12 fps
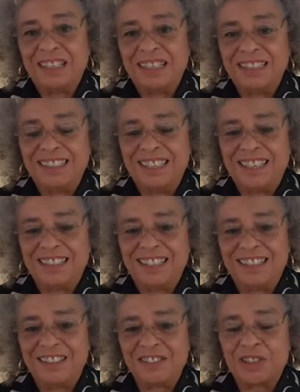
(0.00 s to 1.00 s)

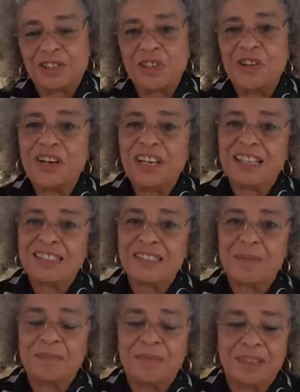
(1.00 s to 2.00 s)
And there's a story I
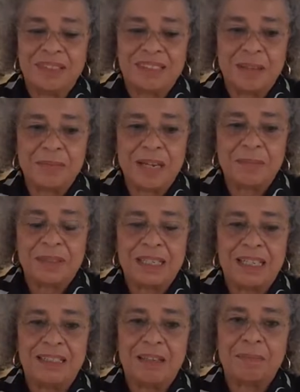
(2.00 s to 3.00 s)
sometimes
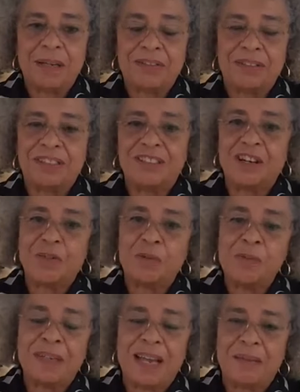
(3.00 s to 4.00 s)
tell about this young
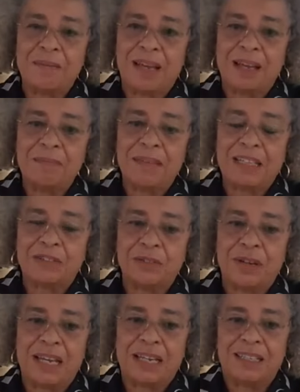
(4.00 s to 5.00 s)
woman I met
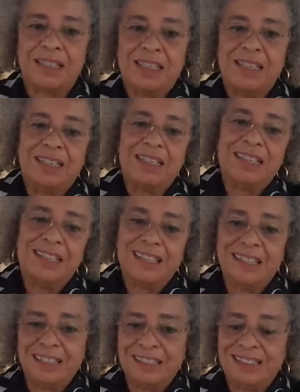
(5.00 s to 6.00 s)
who had
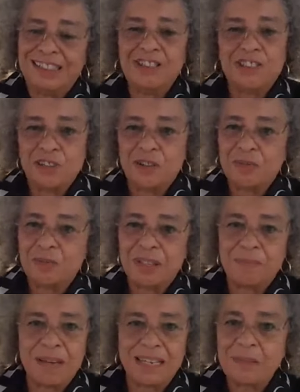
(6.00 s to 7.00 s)
a t-shirt
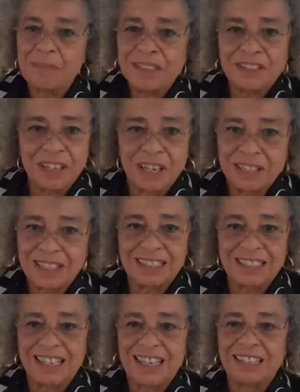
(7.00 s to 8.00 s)
with my image on
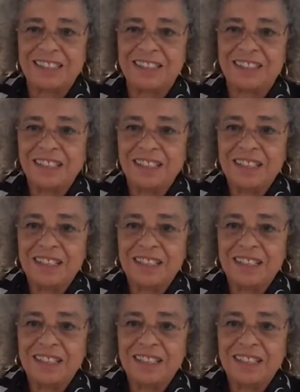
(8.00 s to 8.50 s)
it. And